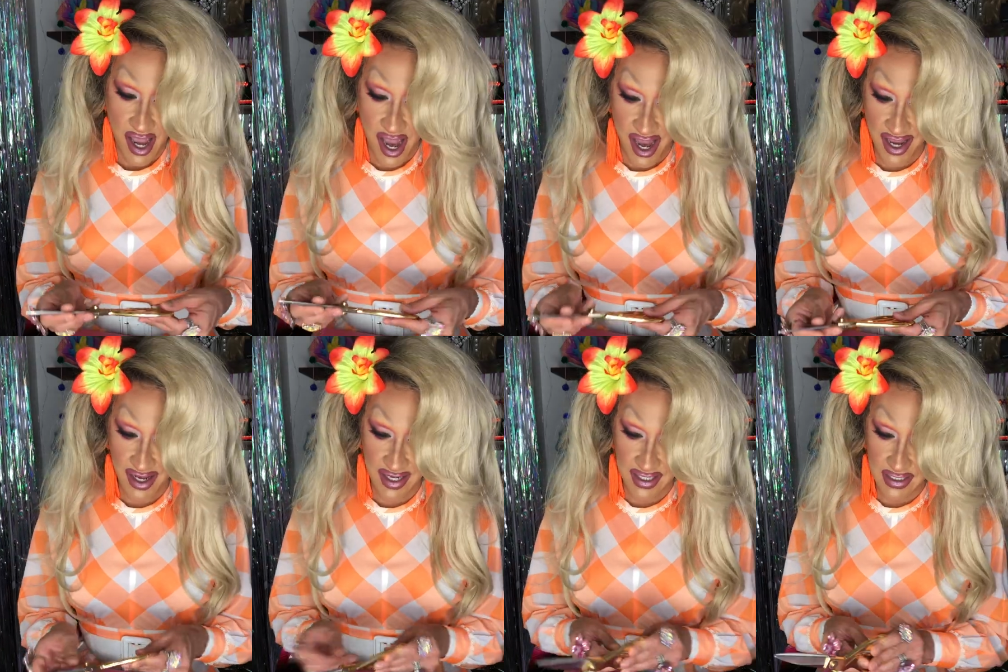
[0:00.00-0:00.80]

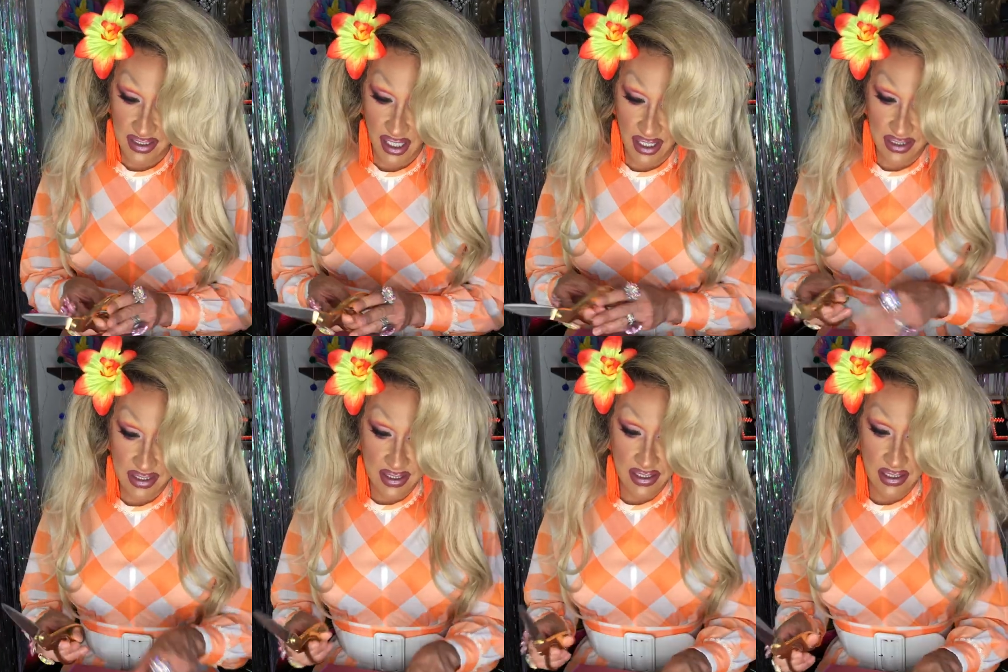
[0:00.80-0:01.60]
I
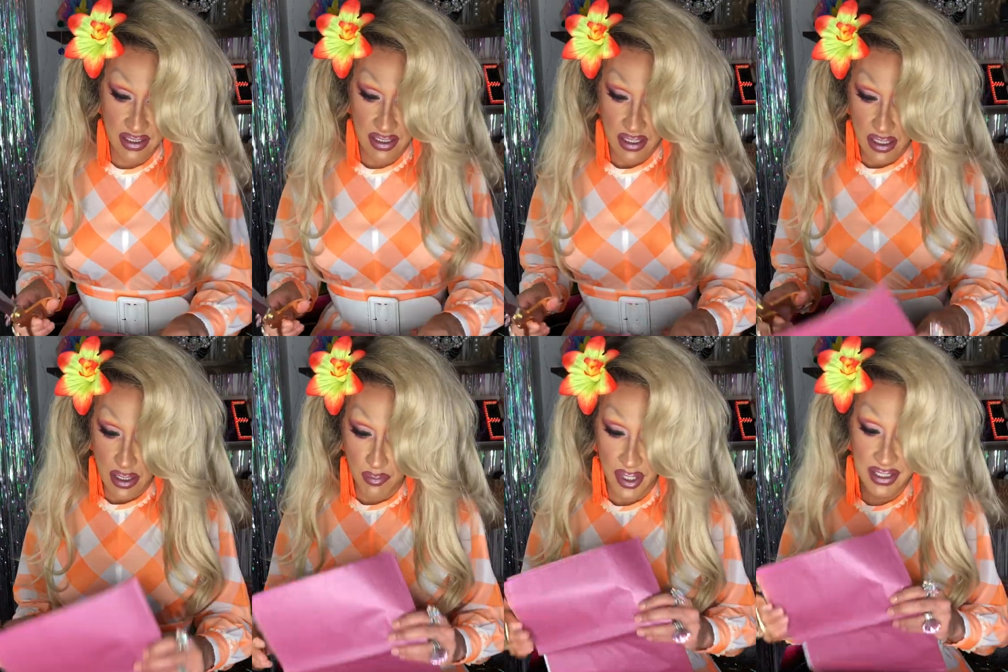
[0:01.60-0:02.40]
cut
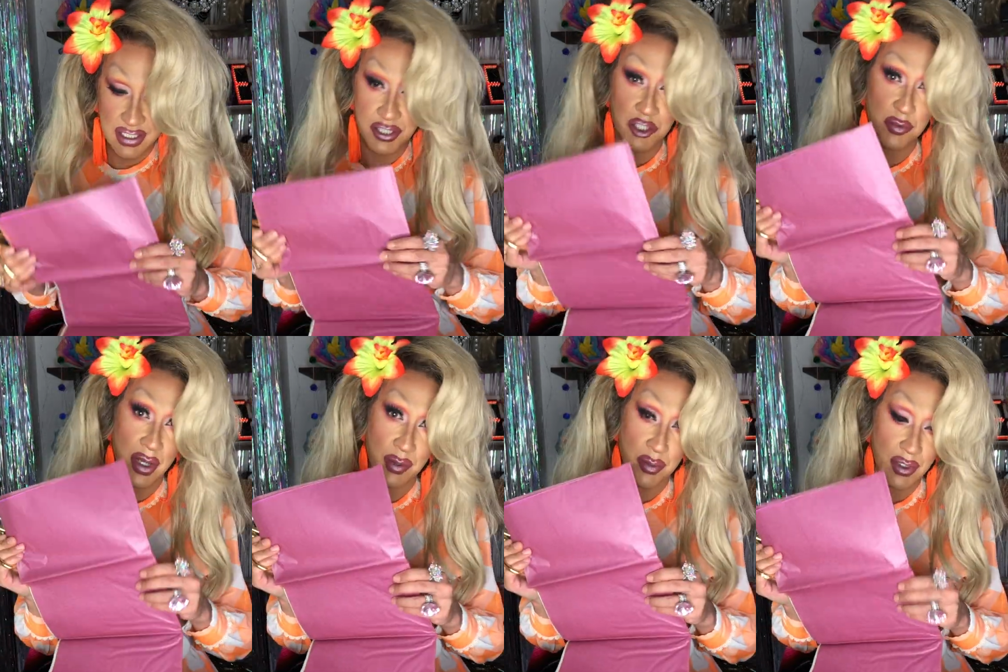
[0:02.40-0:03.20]
my tissue
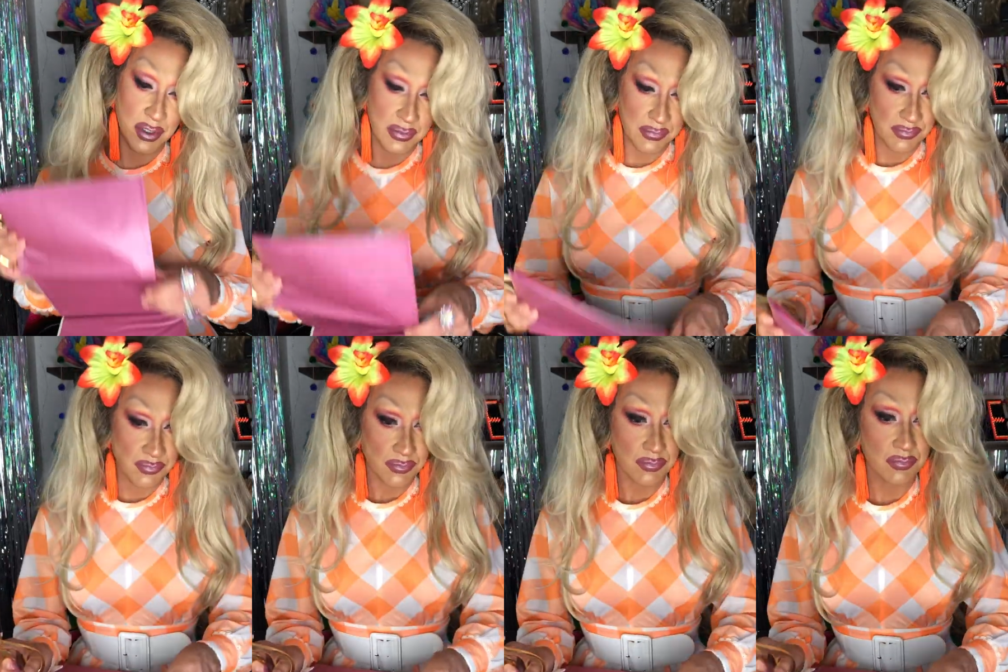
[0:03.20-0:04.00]
paper
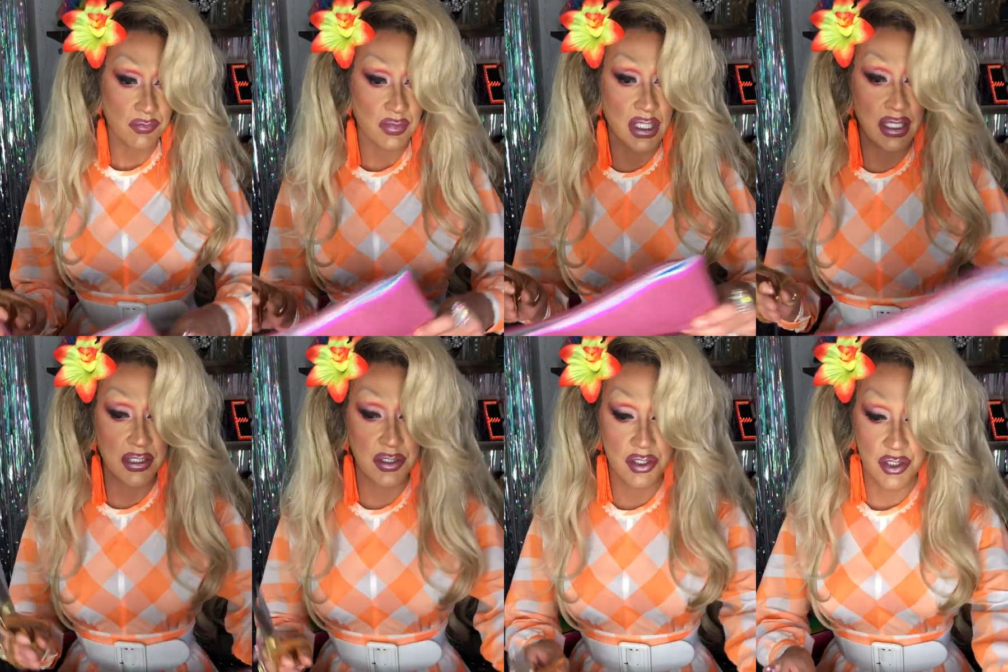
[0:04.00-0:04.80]

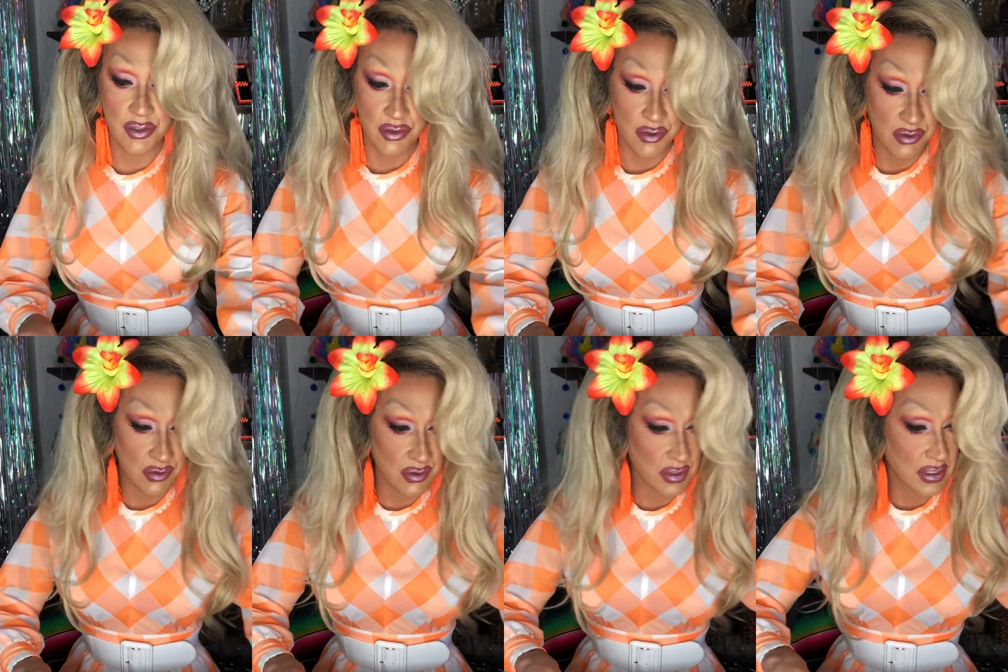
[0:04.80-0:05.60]
into
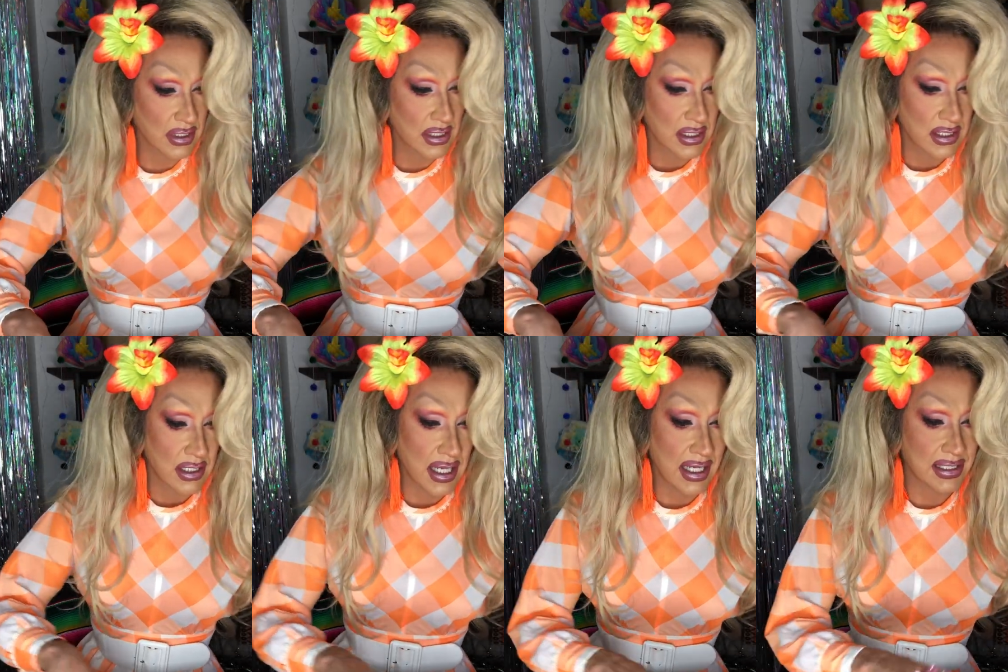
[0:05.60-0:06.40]

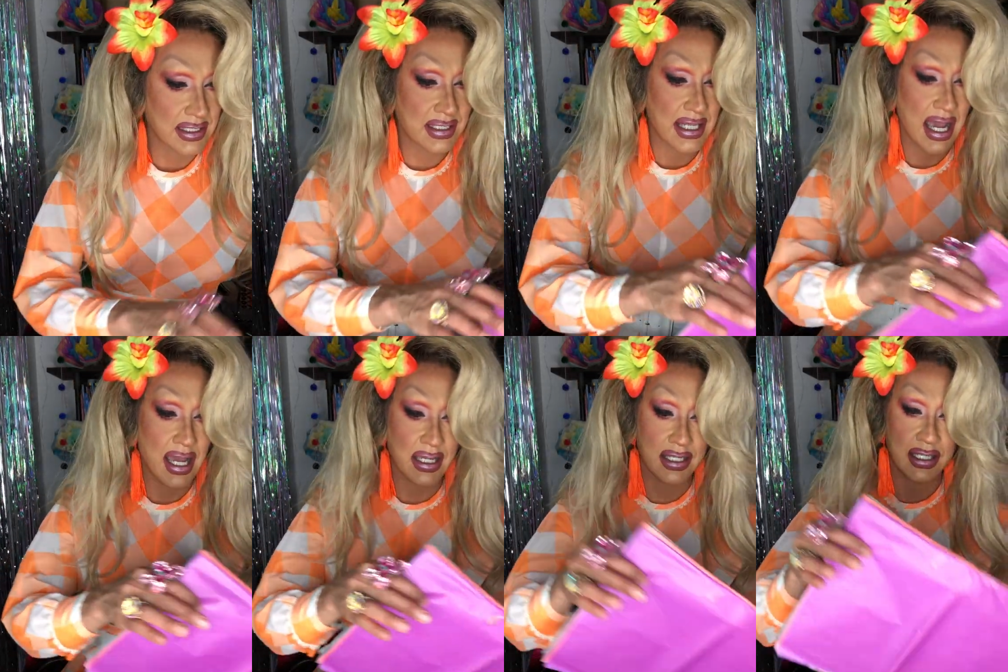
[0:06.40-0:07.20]
a
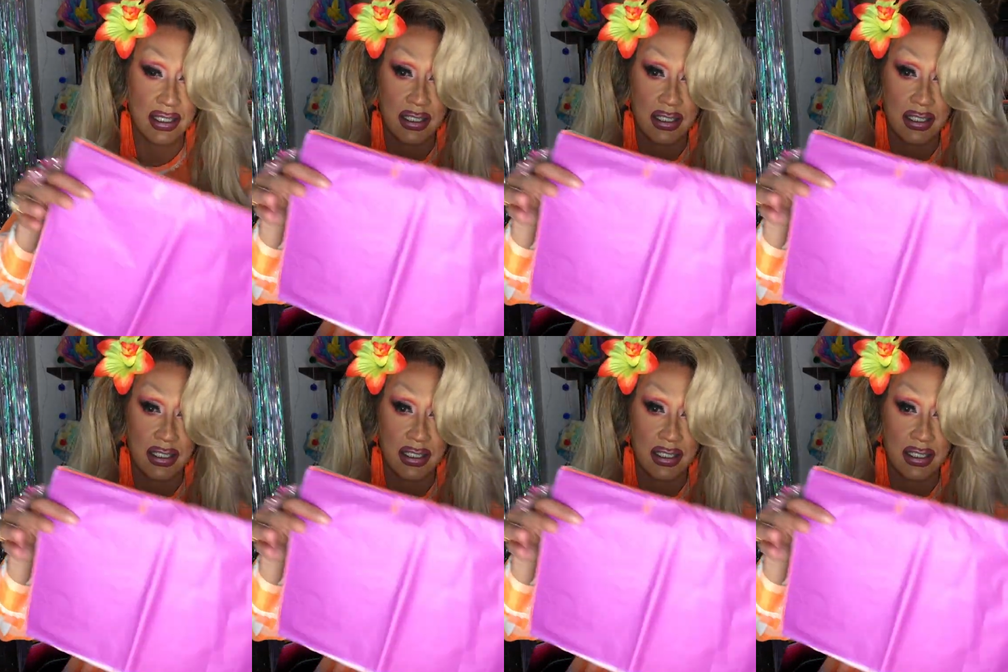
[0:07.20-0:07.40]
stack